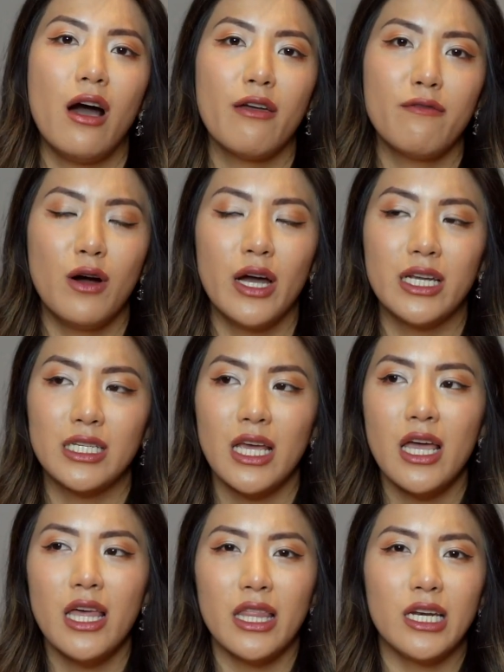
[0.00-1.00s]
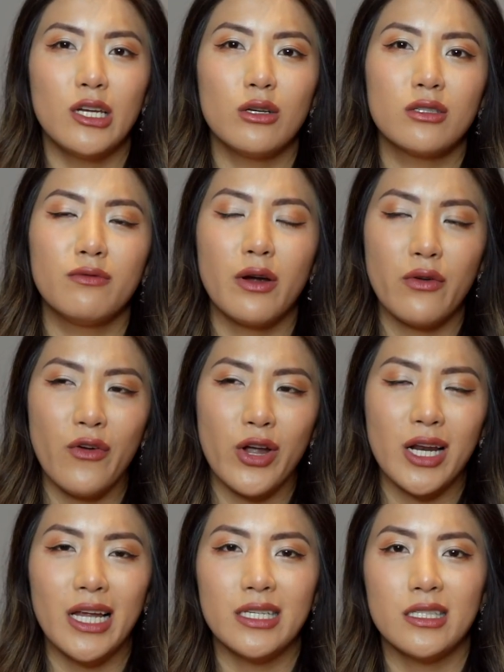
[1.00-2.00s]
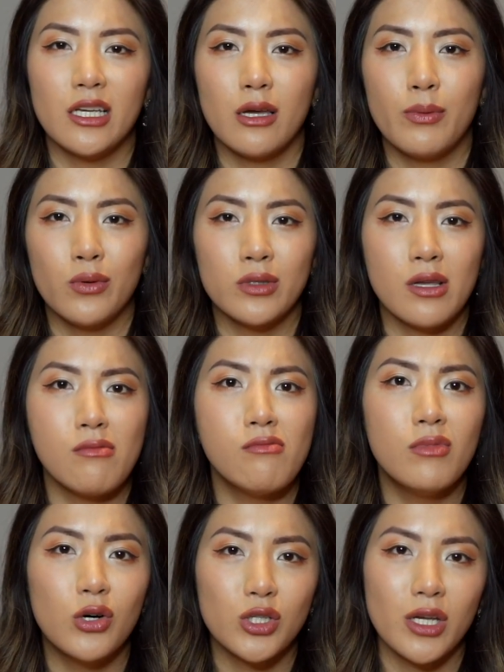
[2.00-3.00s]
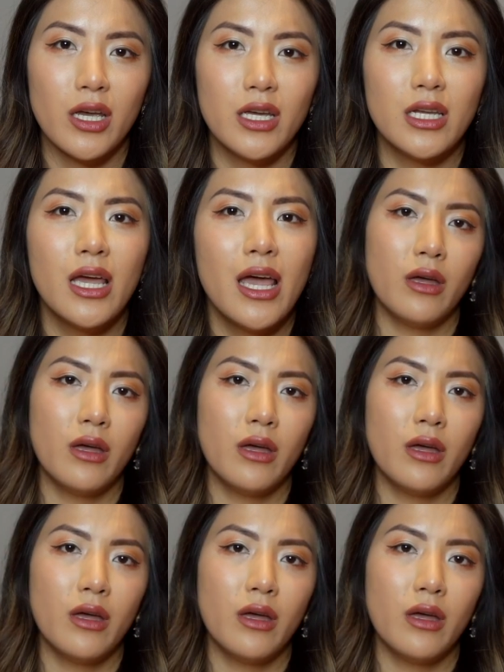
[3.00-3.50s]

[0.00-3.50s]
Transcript: I find that it looks very, very classic, but also modern